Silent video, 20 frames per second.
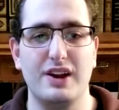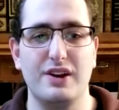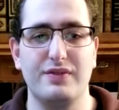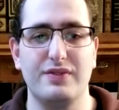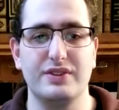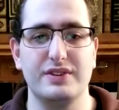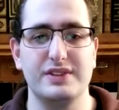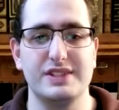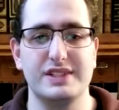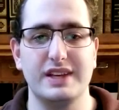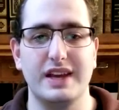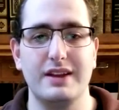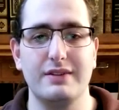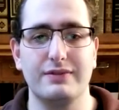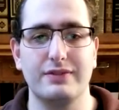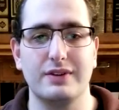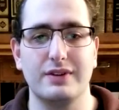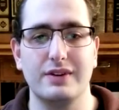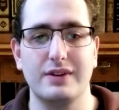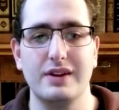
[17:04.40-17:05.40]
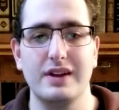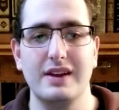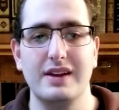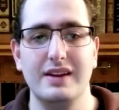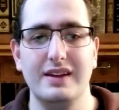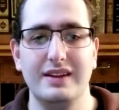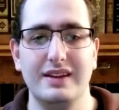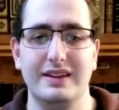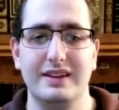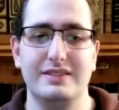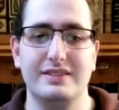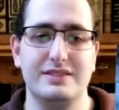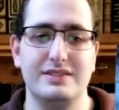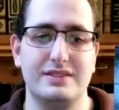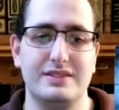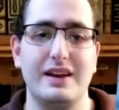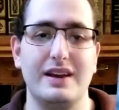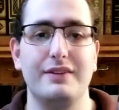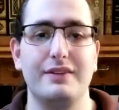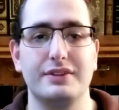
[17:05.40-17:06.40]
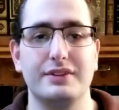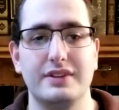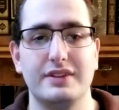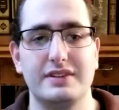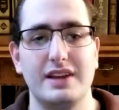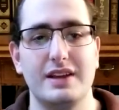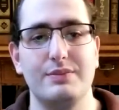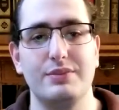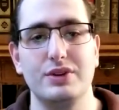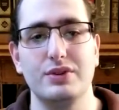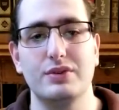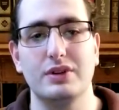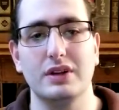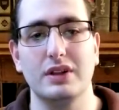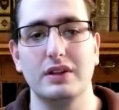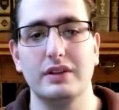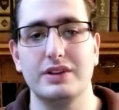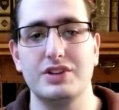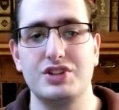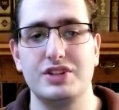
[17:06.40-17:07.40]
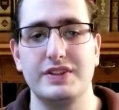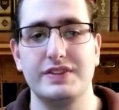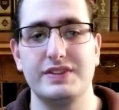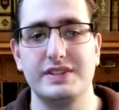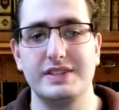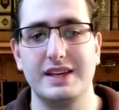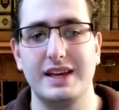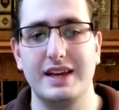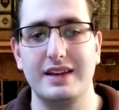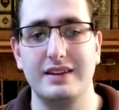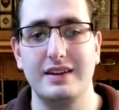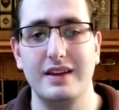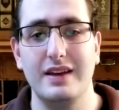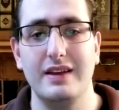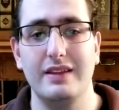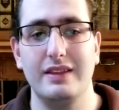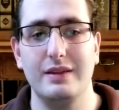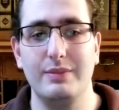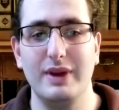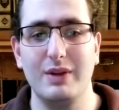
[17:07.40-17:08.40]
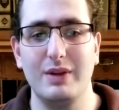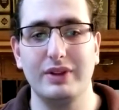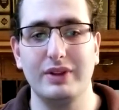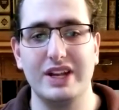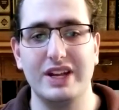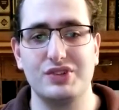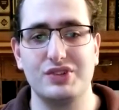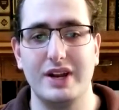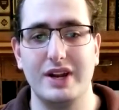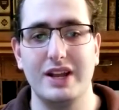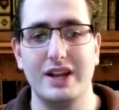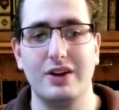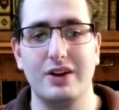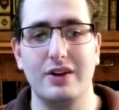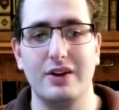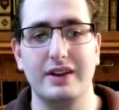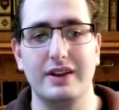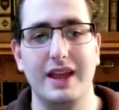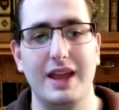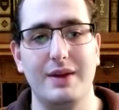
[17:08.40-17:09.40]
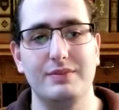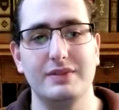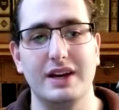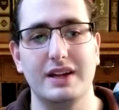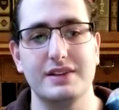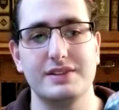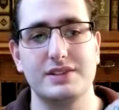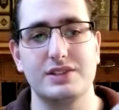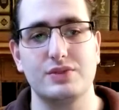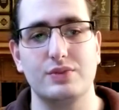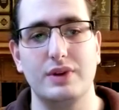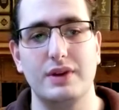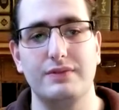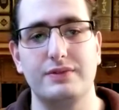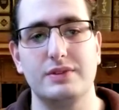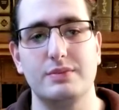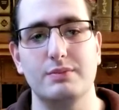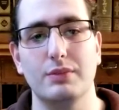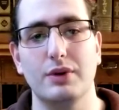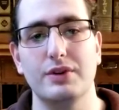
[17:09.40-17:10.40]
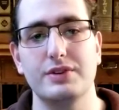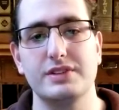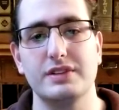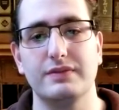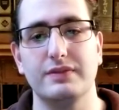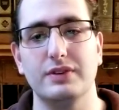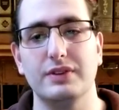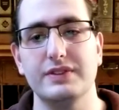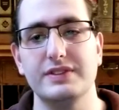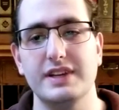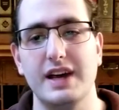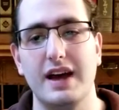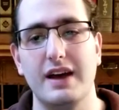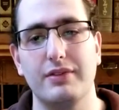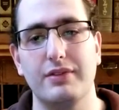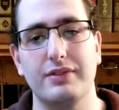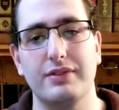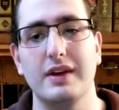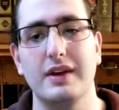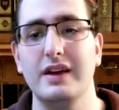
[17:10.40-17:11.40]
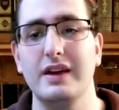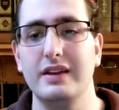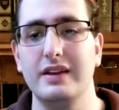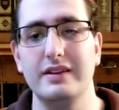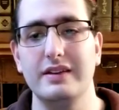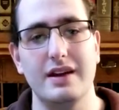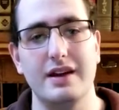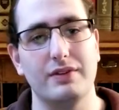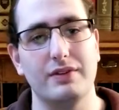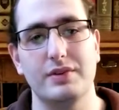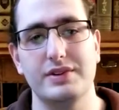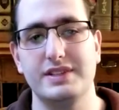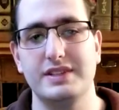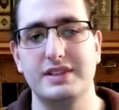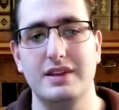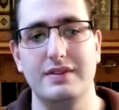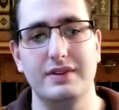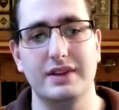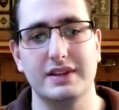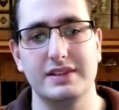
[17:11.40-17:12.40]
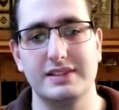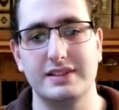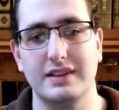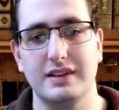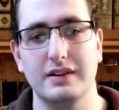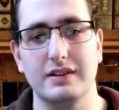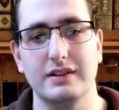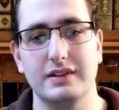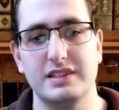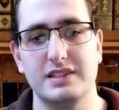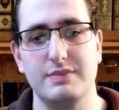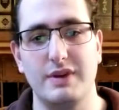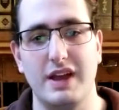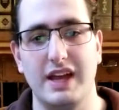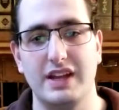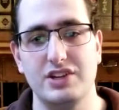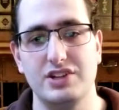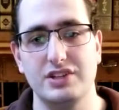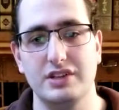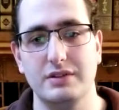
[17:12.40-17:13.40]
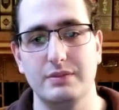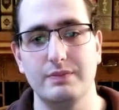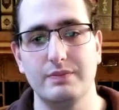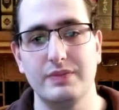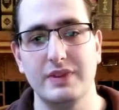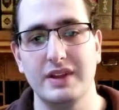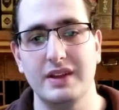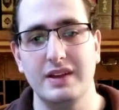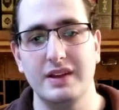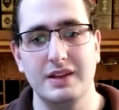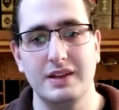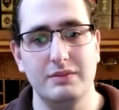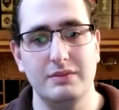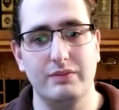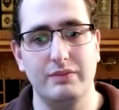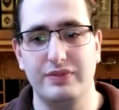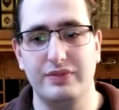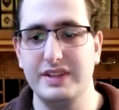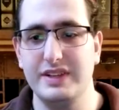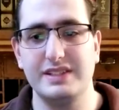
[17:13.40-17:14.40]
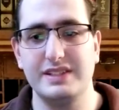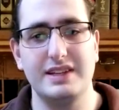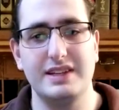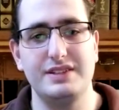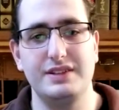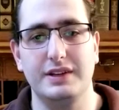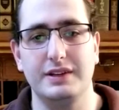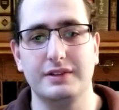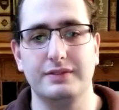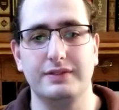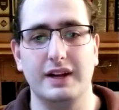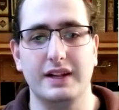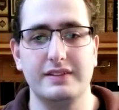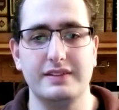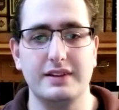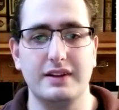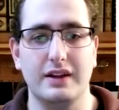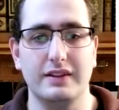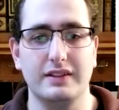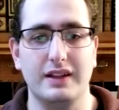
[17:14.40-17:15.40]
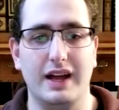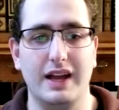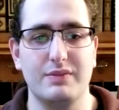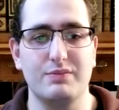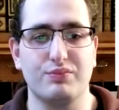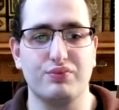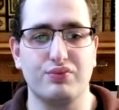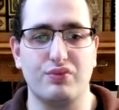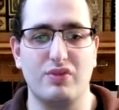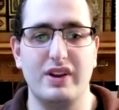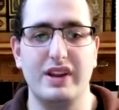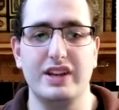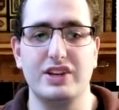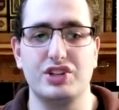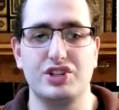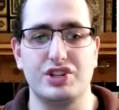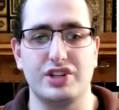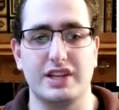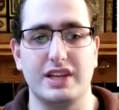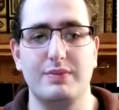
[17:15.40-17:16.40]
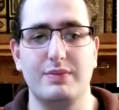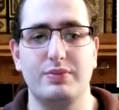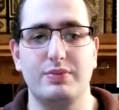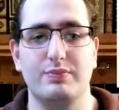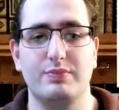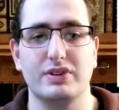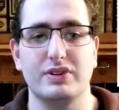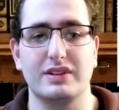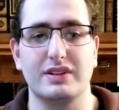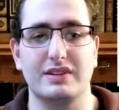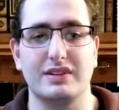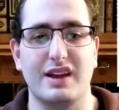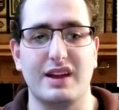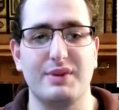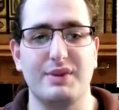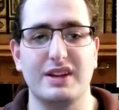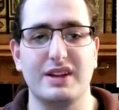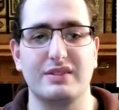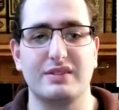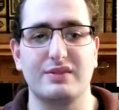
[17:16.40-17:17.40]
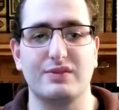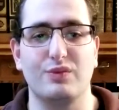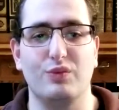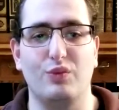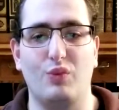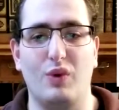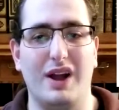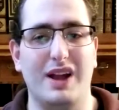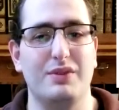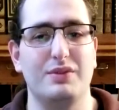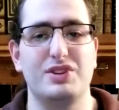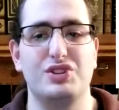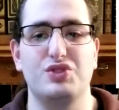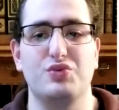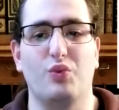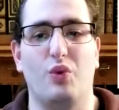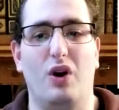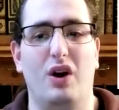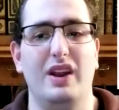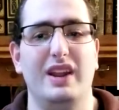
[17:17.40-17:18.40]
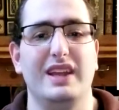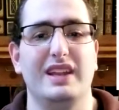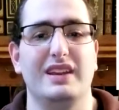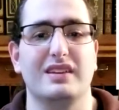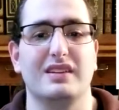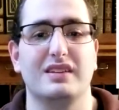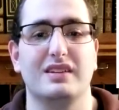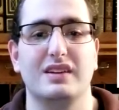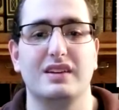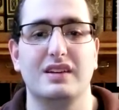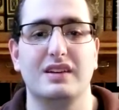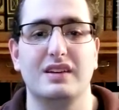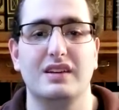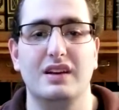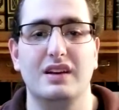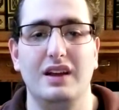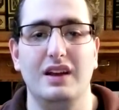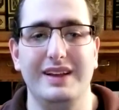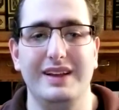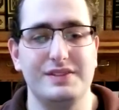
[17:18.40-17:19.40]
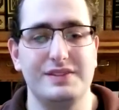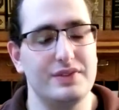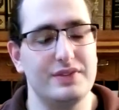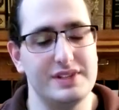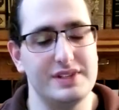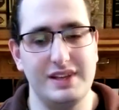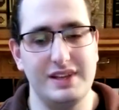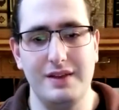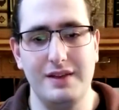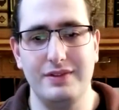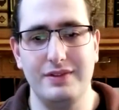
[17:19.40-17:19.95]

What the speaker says: for Decipher, and after the debut Collision set, the Beyblade trading card game died a swift, merciful death, never receiving a single expansion. These days you can find it online pretty cheap, but I mean, why would you want it? As for Decipher